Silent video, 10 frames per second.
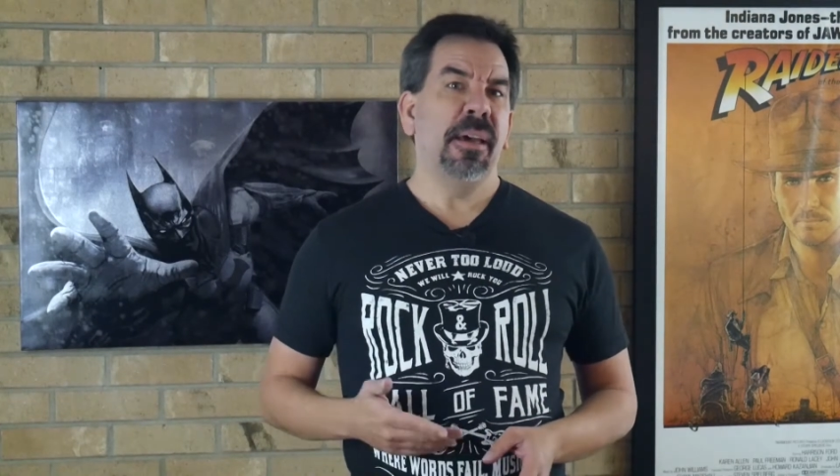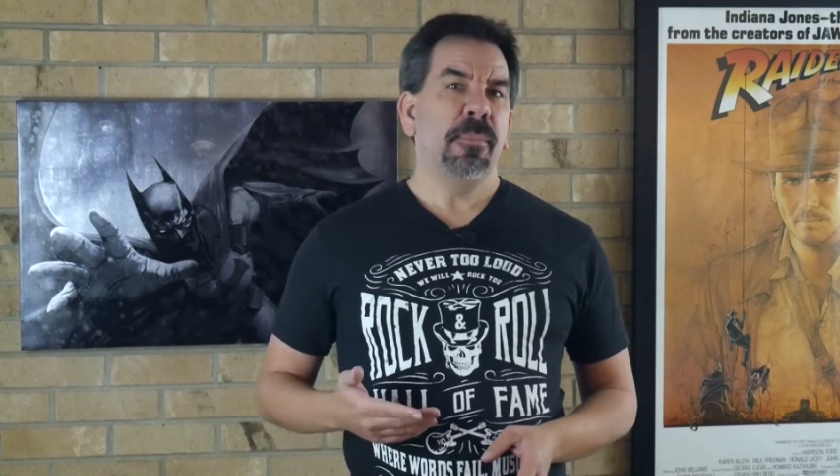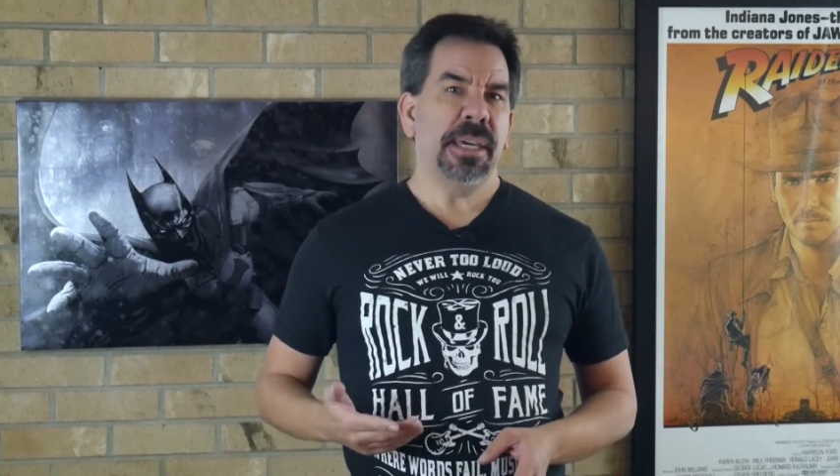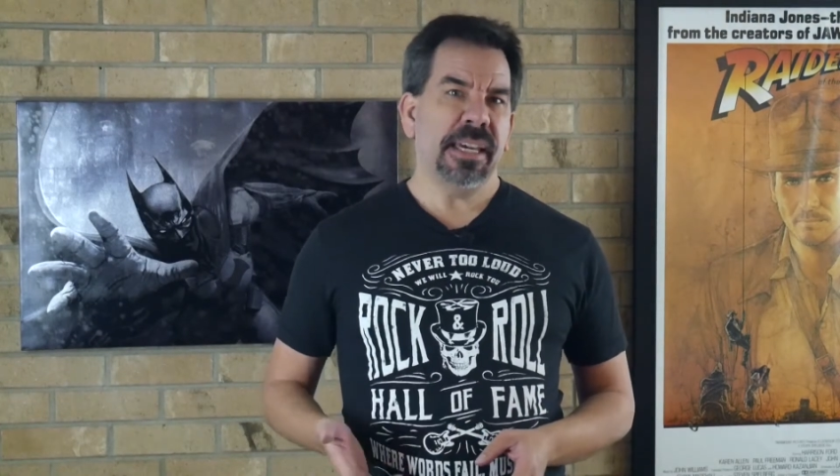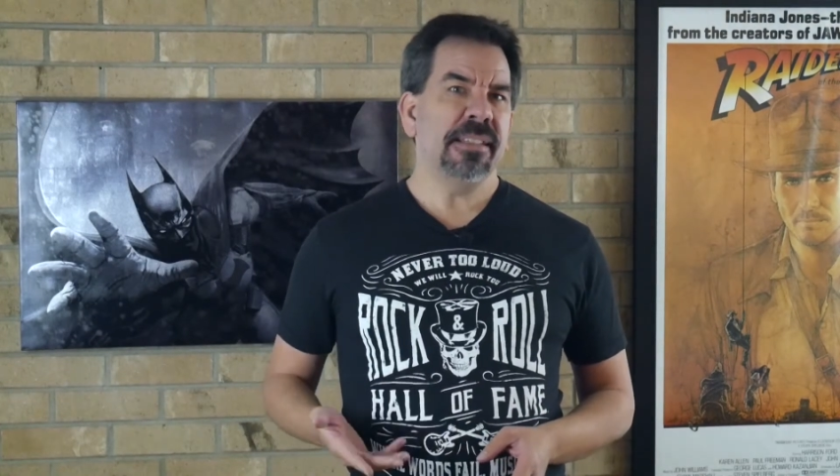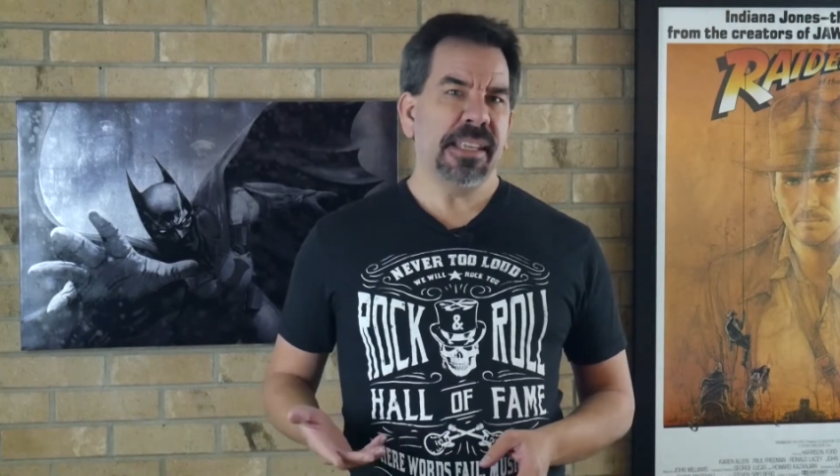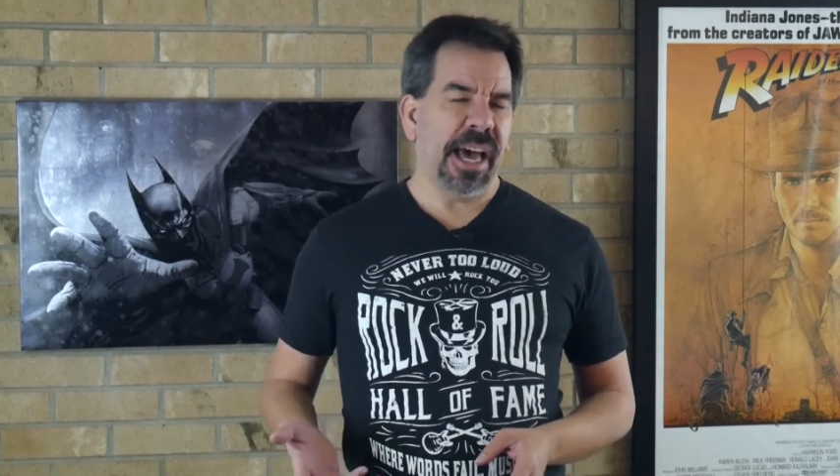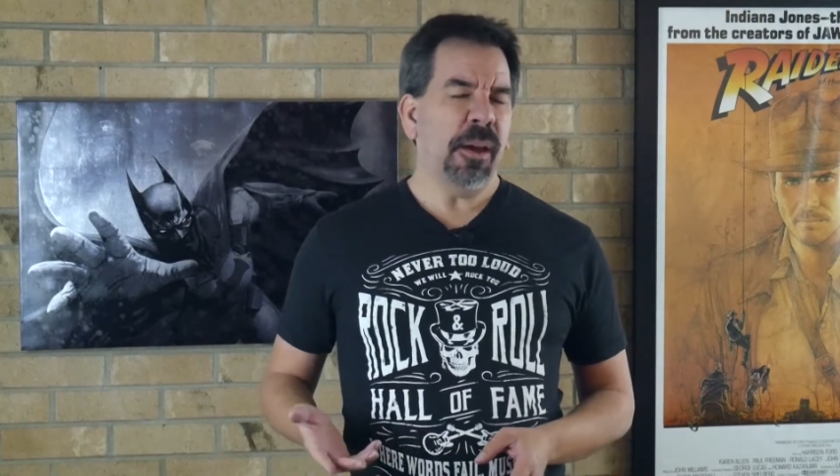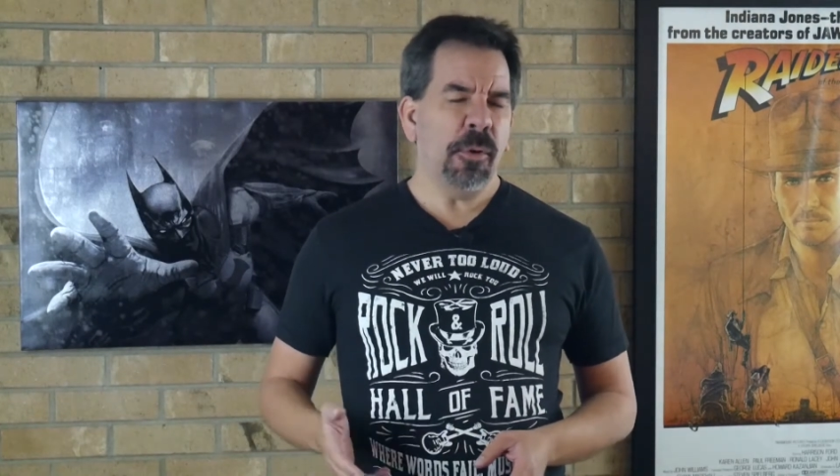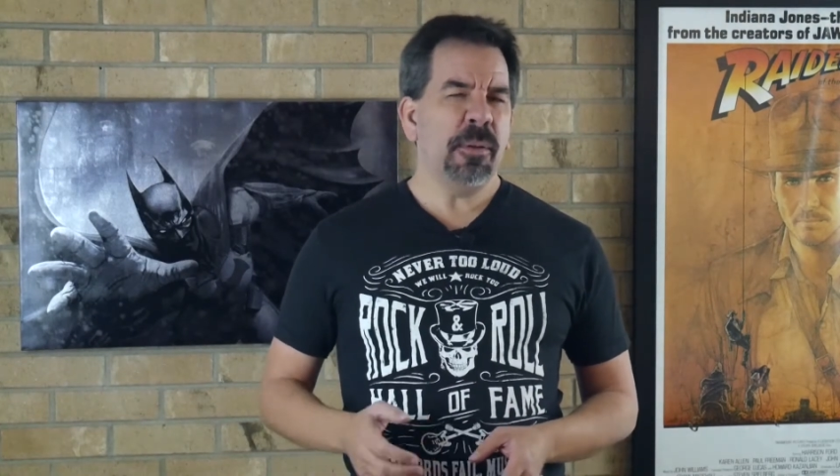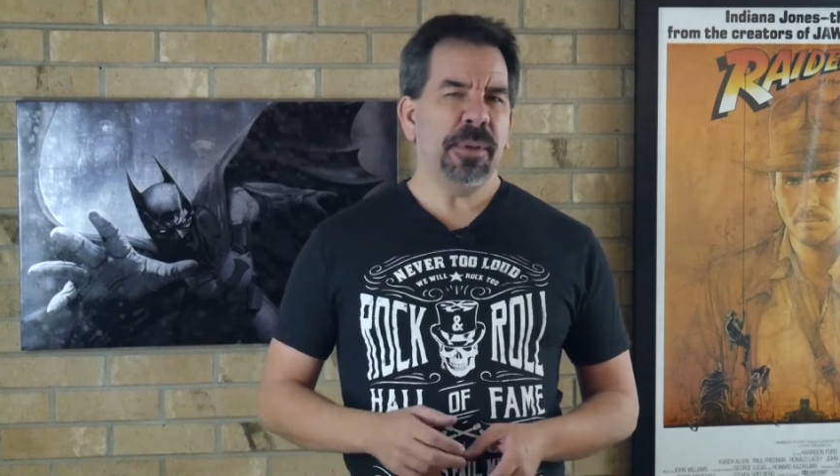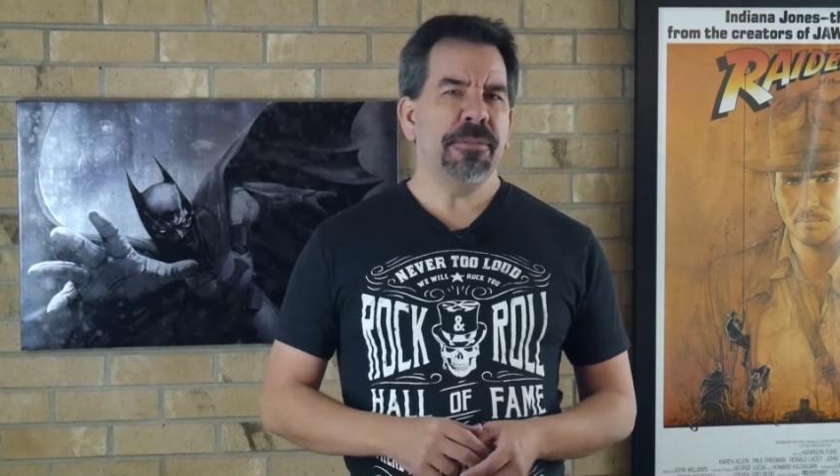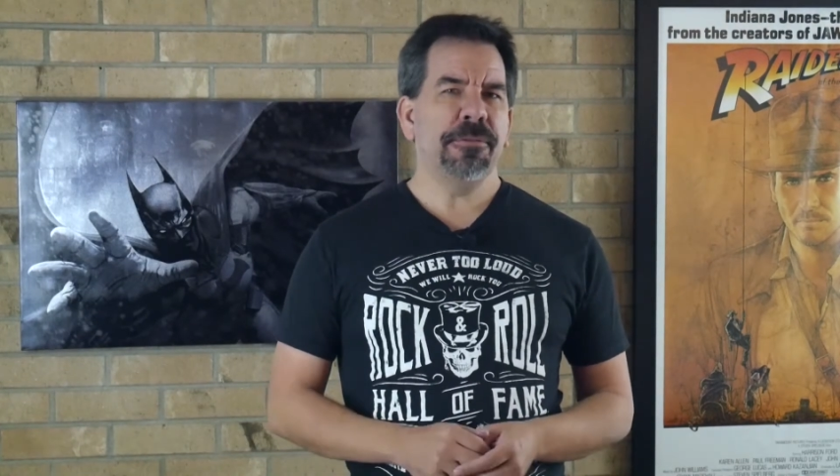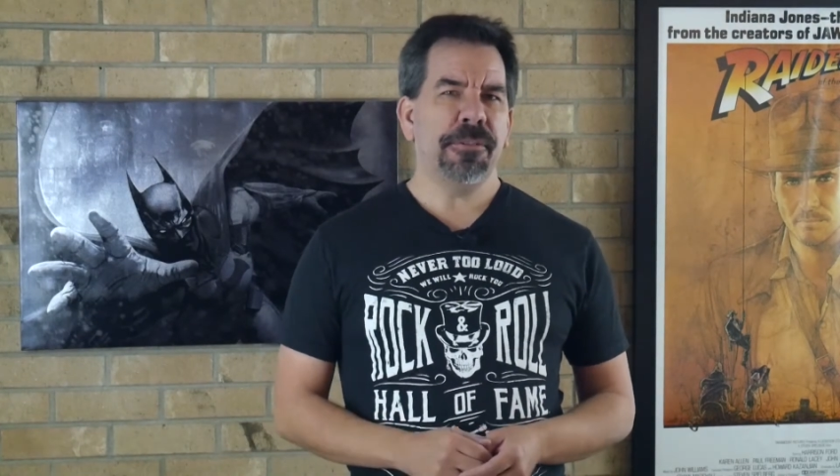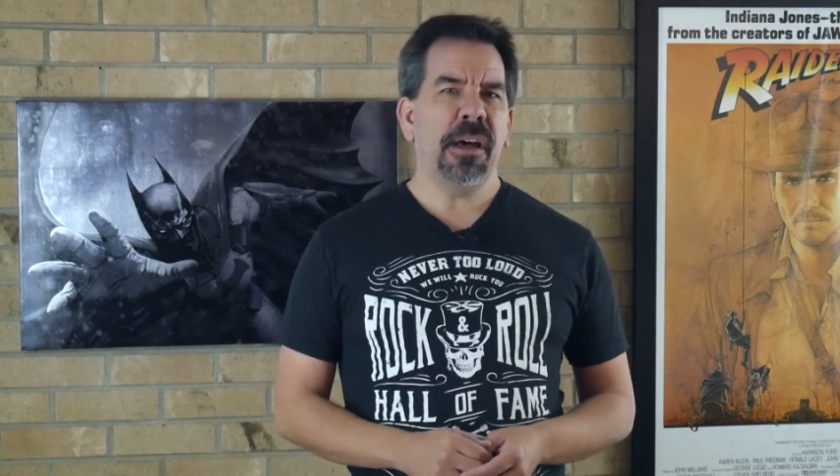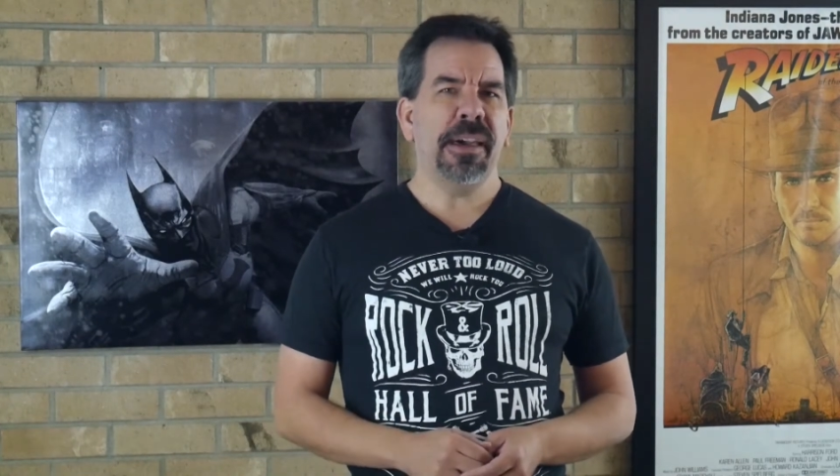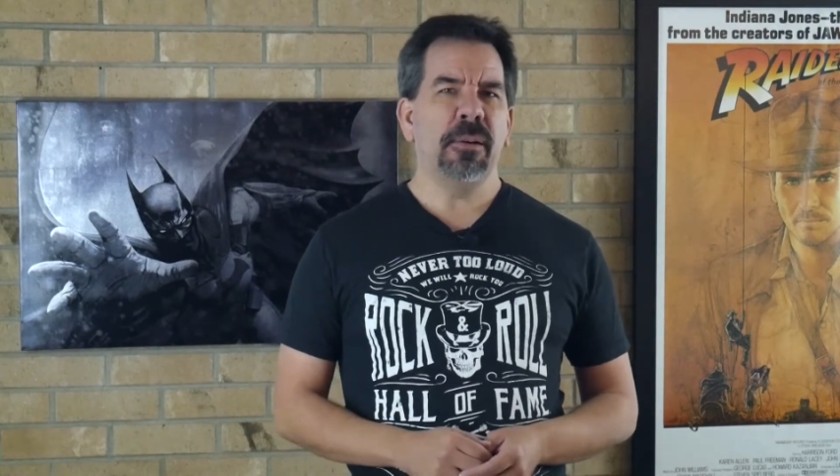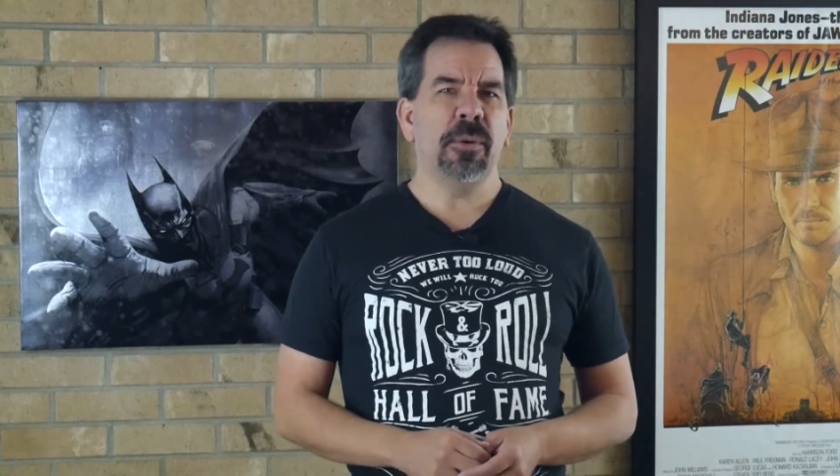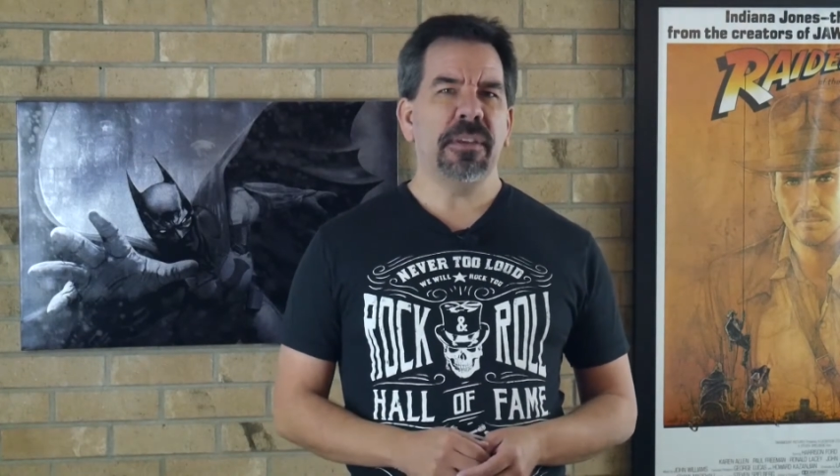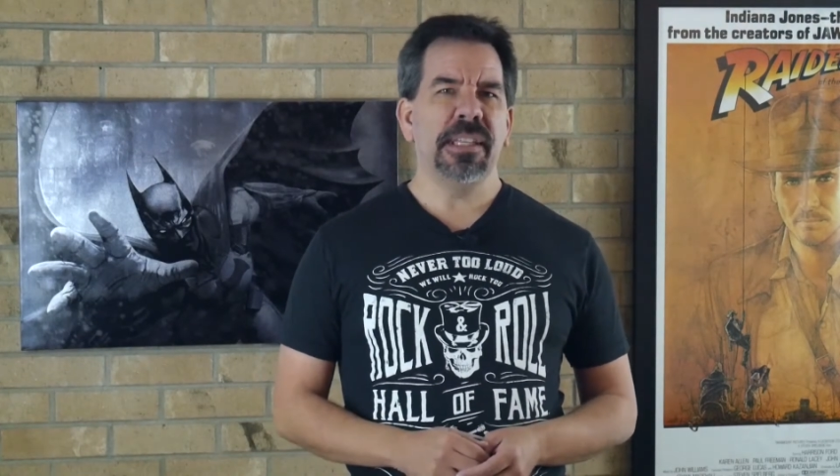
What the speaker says: because I would have been fine with